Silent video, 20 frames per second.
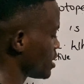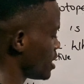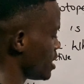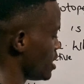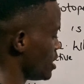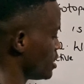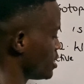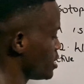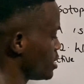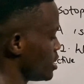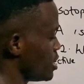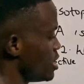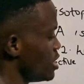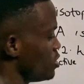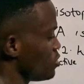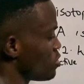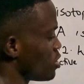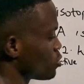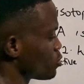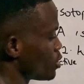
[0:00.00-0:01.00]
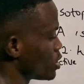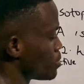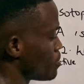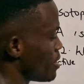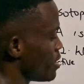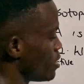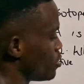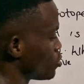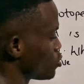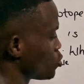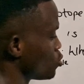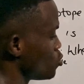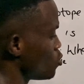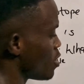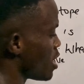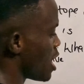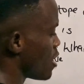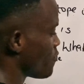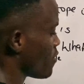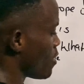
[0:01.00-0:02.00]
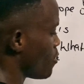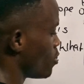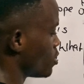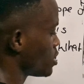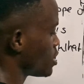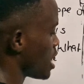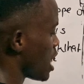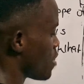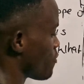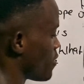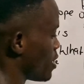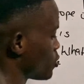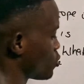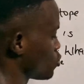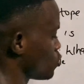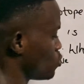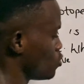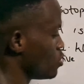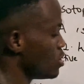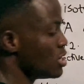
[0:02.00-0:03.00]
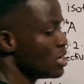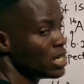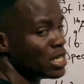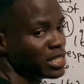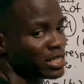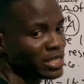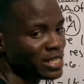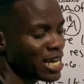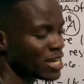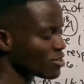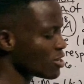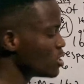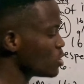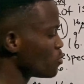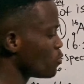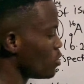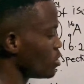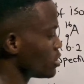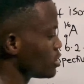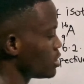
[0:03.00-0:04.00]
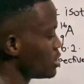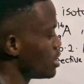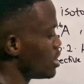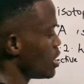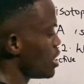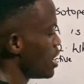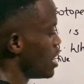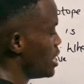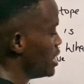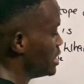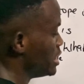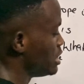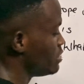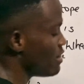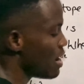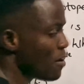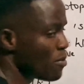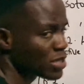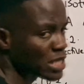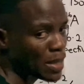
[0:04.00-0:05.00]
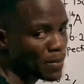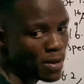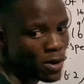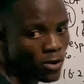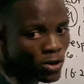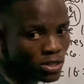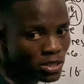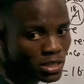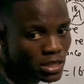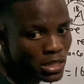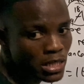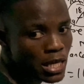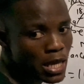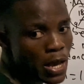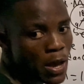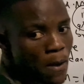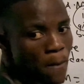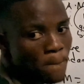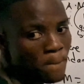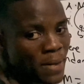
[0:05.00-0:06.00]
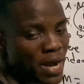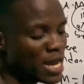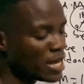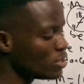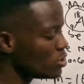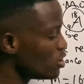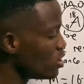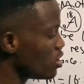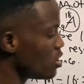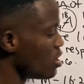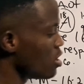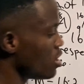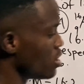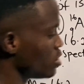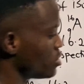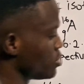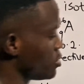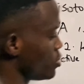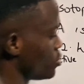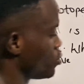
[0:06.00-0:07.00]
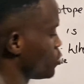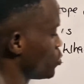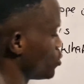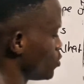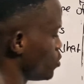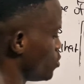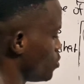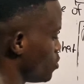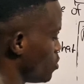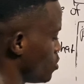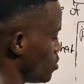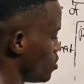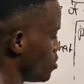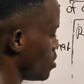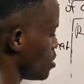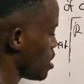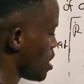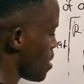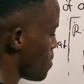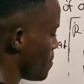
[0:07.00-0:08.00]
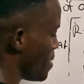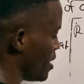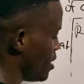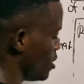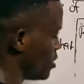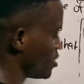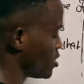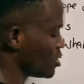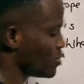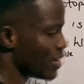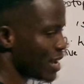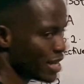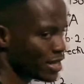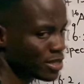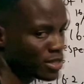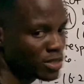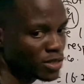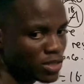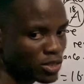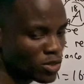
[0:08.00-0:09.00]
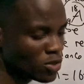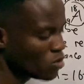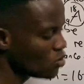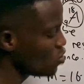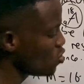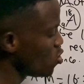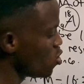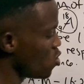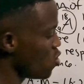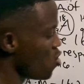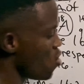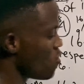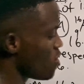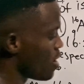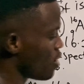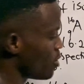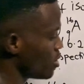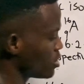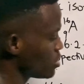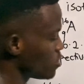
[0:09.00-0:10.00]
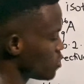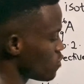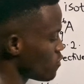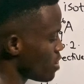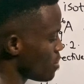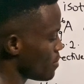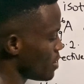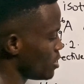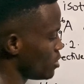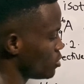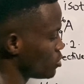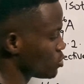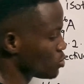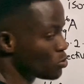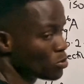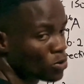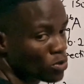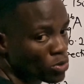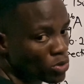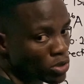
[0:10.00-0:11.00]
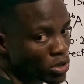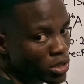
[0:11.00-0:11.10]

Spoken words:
It's equal to what? Minus 2 alpha what? Alpha 2. That's going to be what? Divide both sides by what? Minus 2. Minus 2, right? Over what? Over minus 2.